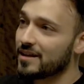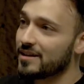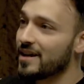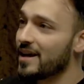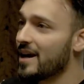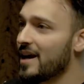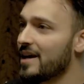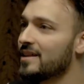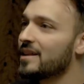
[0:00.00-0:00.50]

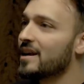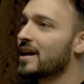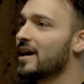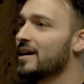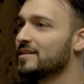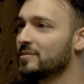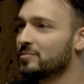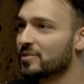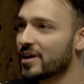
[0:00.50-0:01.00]
Yeah, and then I
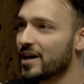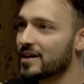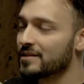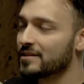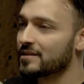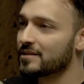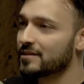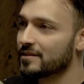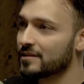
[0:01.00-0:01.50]
got
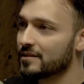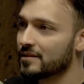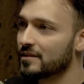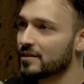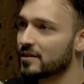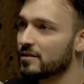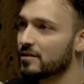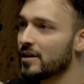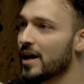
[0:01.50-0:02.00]
depressed, you
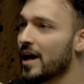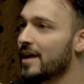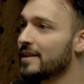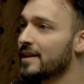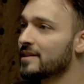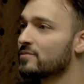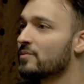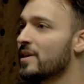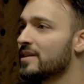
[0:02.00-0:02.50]
know, and
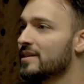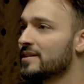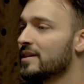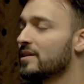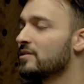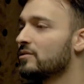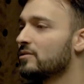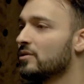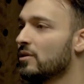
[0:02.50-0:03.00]
that's why they tell
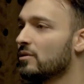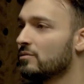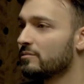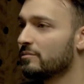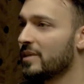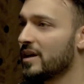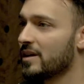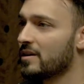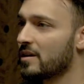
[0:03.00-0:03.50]
you don't
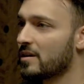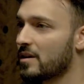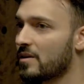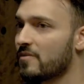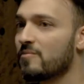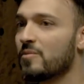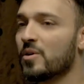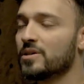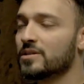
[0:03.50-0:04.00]
make
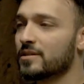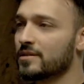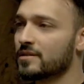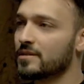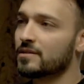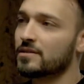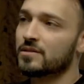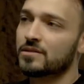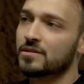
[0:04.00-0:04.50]
cutoff points, because
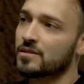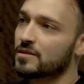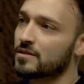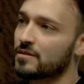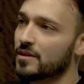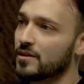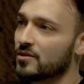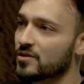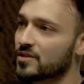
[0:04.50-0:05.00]
it's gonna
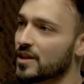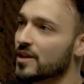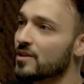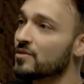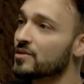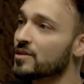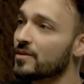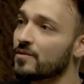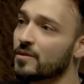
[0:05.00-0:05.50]
you're setting
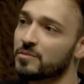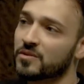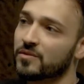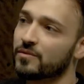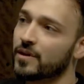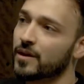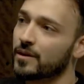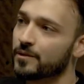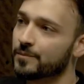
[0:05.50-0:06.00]
yourself up to
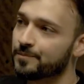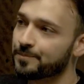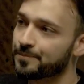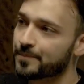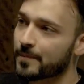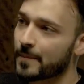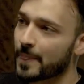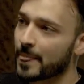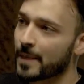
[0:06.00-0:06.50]
fail.
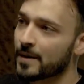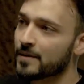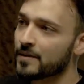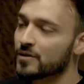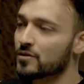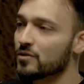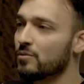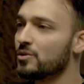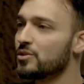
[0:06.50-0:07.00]

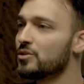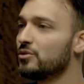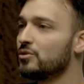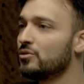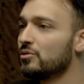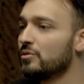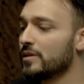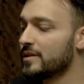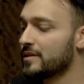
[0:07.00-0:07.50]
So what you
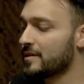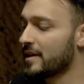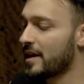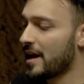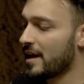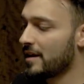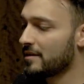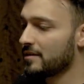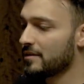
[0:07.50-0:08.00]
do is
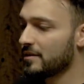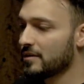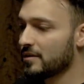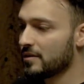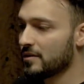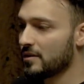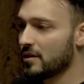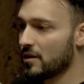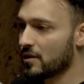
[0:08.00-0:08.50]
that
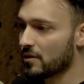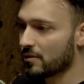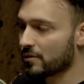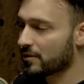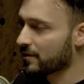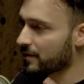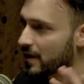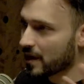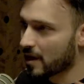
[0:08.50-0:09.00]
you don't
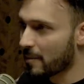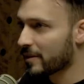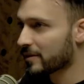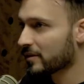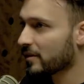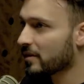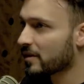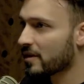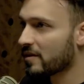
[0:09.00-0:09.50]
think about the
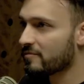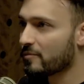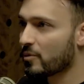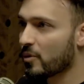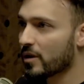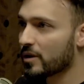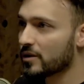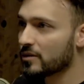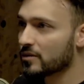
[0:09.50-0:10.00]
cutoff
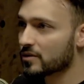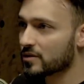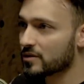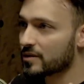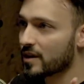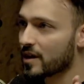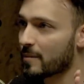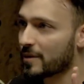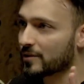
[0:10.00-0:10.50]
point, you just
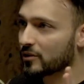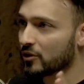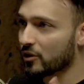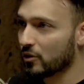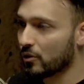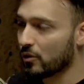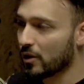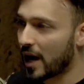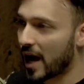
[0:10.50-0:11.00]
think about the goal.